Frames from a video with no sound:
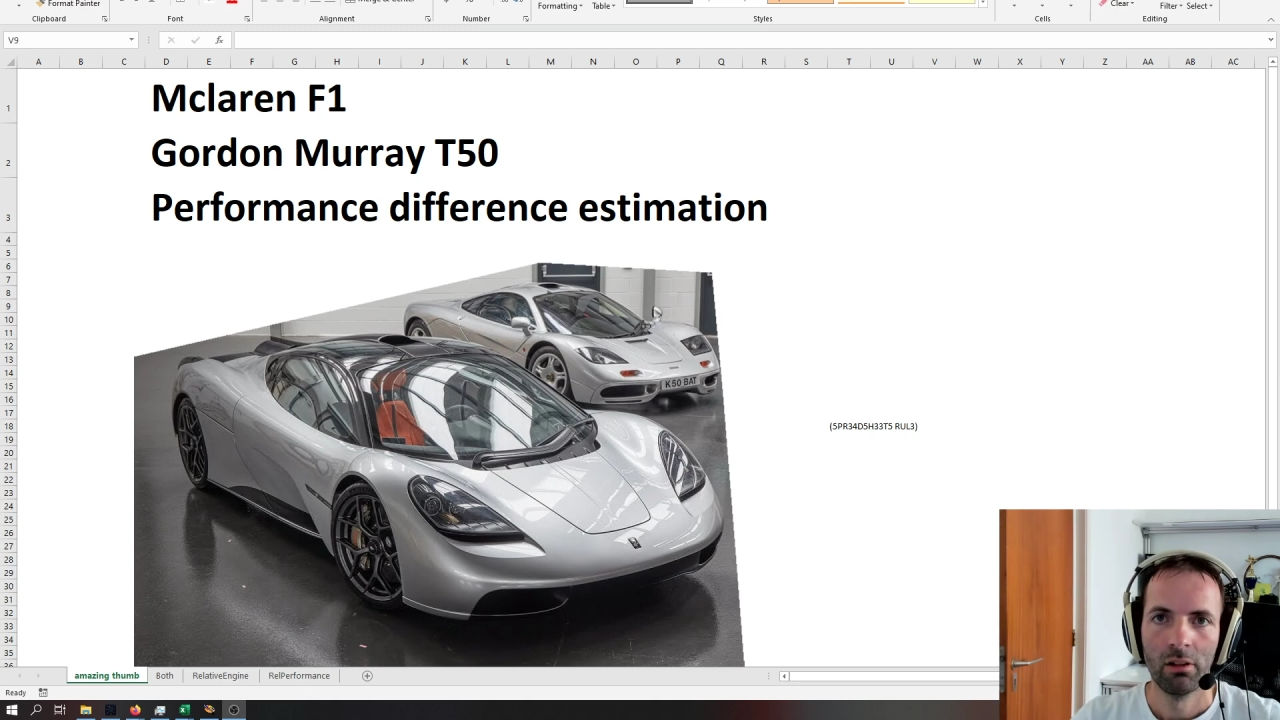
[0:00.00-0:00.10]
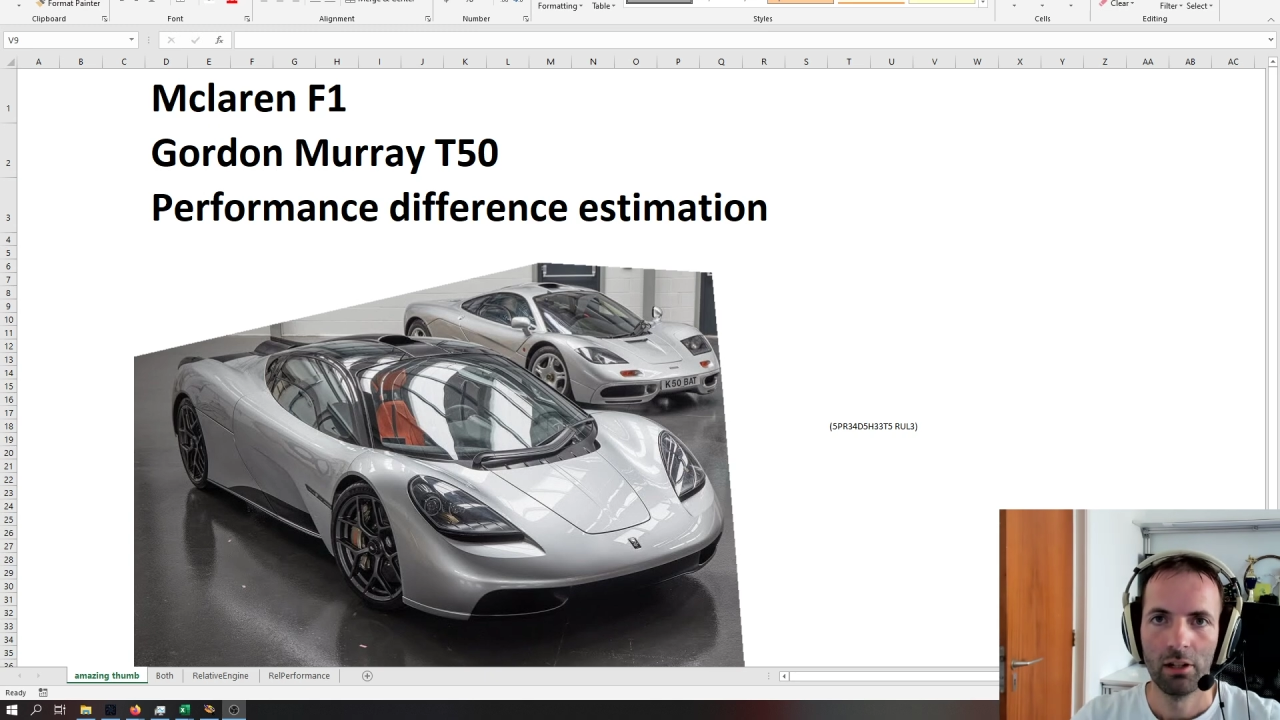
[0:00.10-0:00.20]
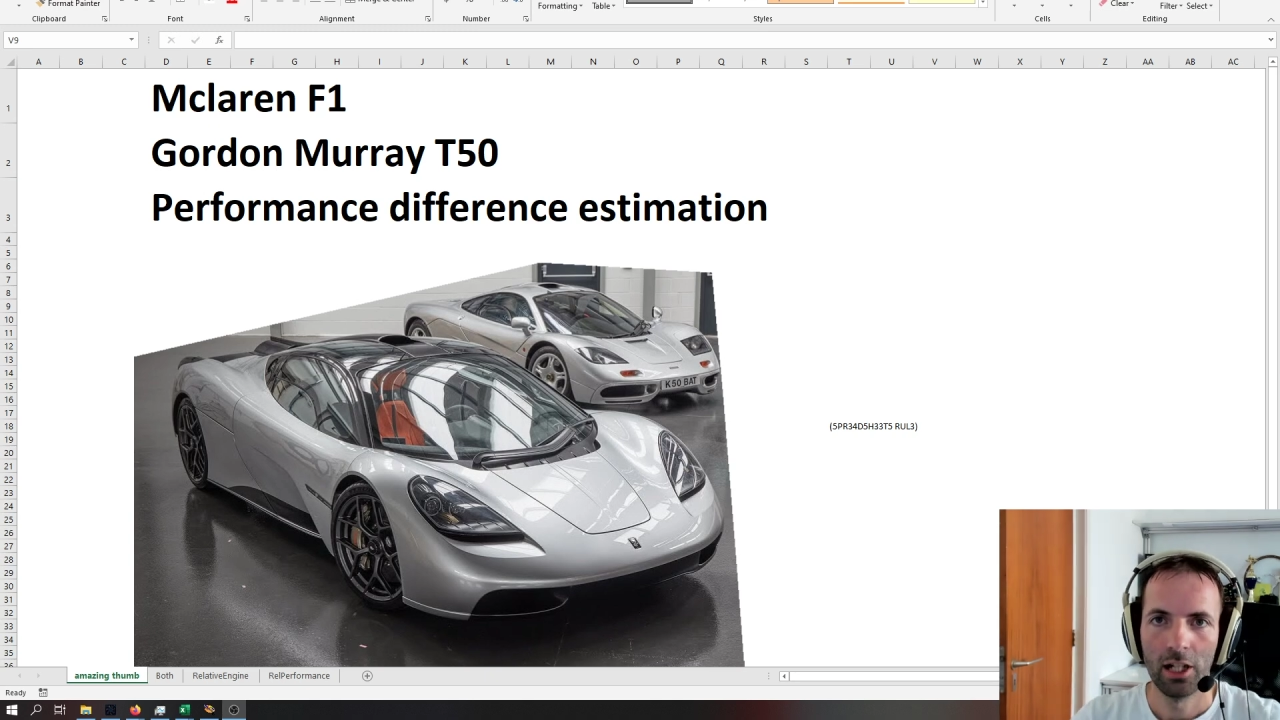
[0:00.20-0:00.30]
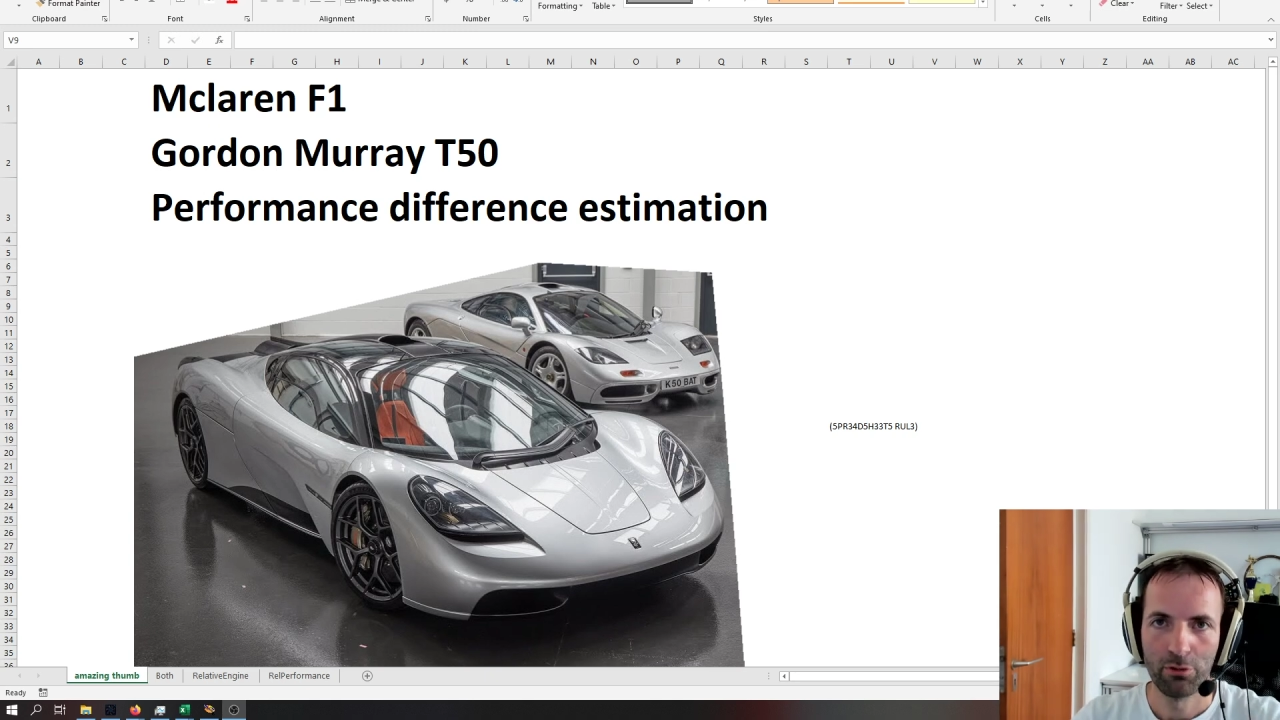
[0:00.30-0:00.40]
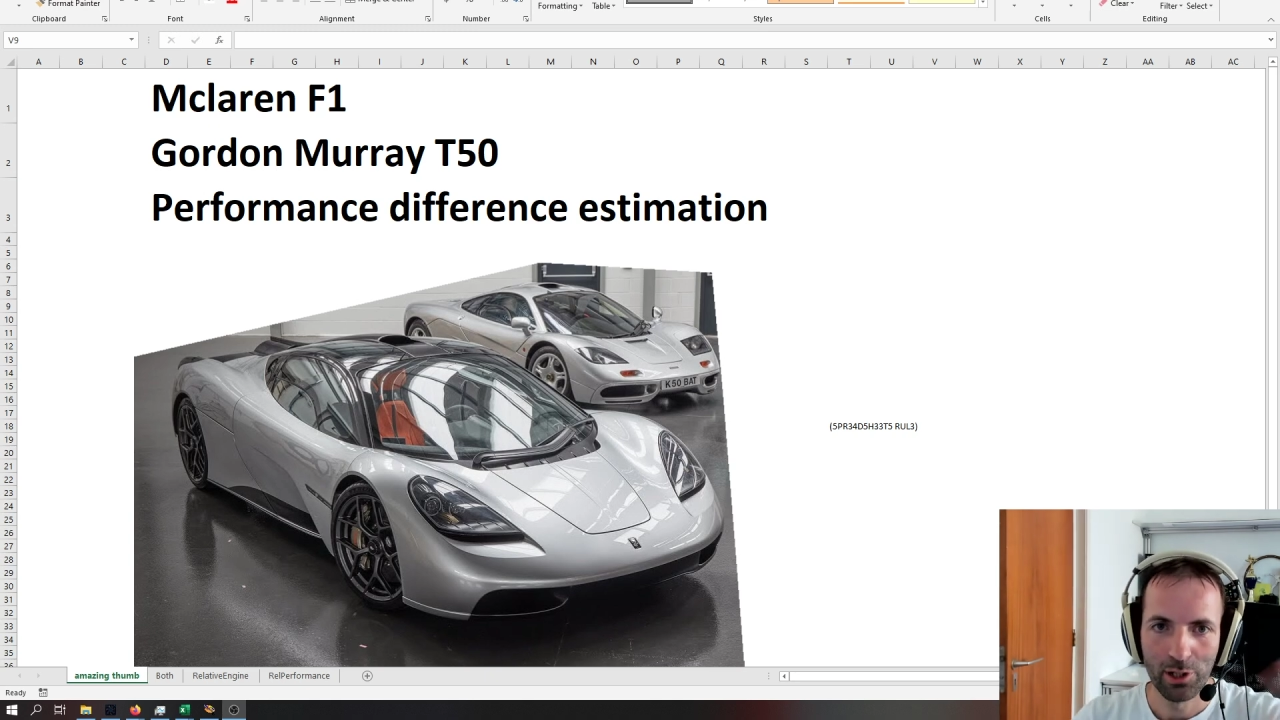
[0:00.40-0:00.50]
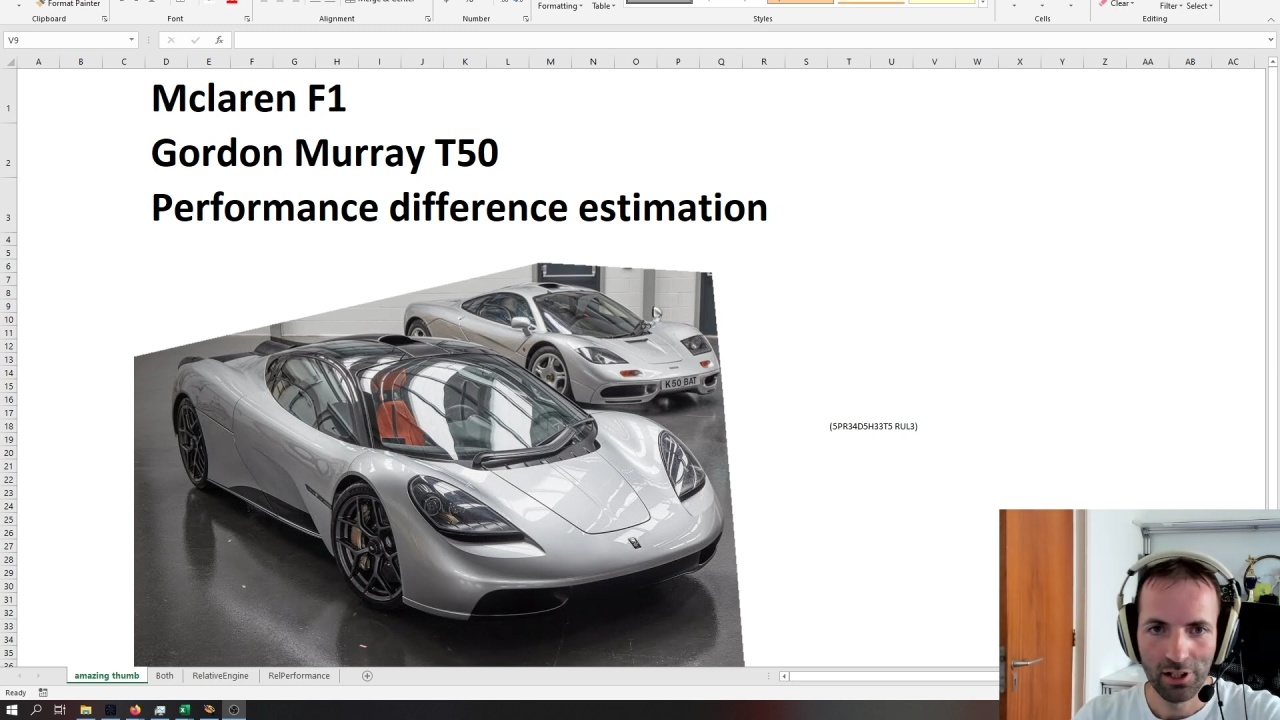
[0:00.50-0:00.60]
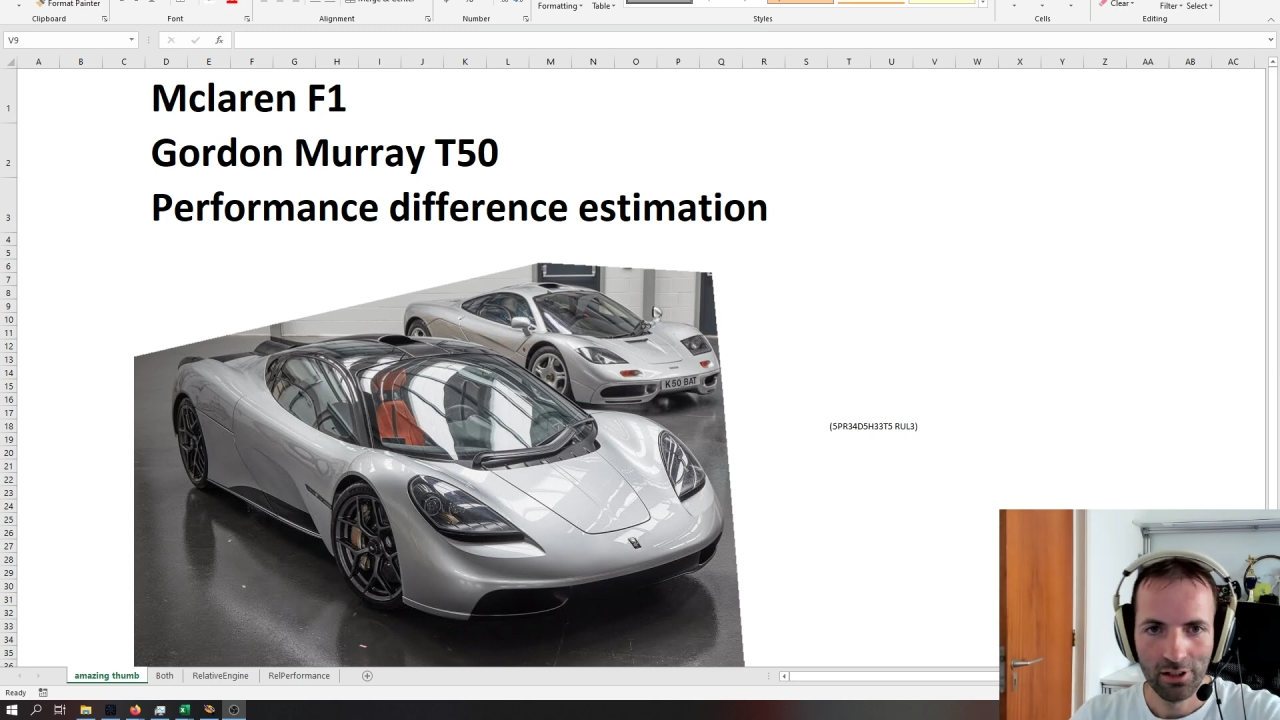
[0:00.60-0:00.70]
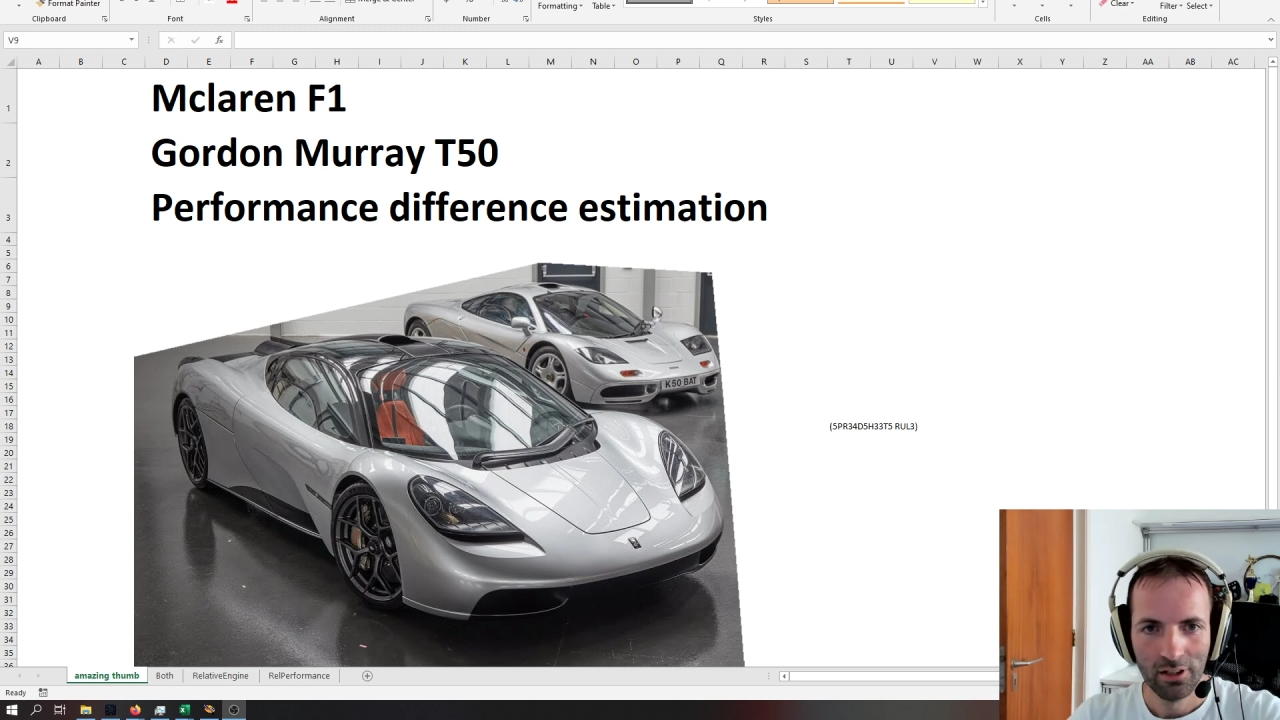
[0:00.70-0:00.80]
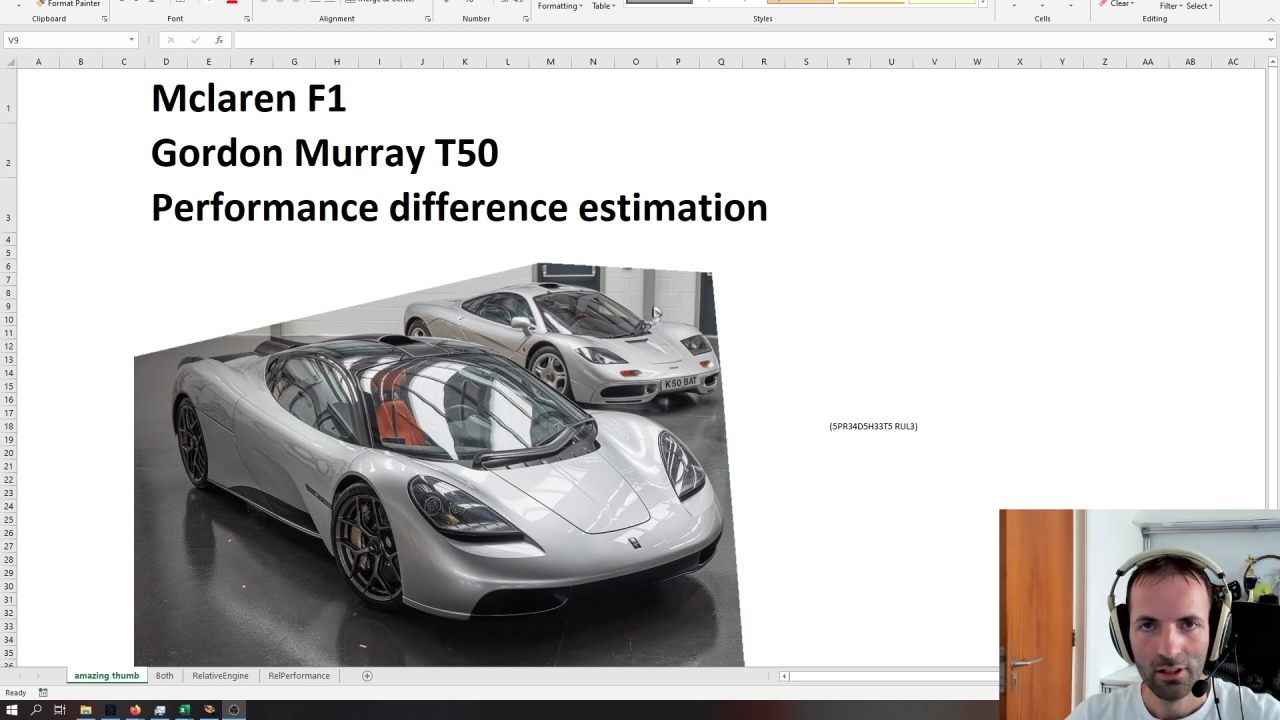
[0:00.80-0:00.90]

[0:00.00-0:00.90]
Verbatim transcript: Hey everybody,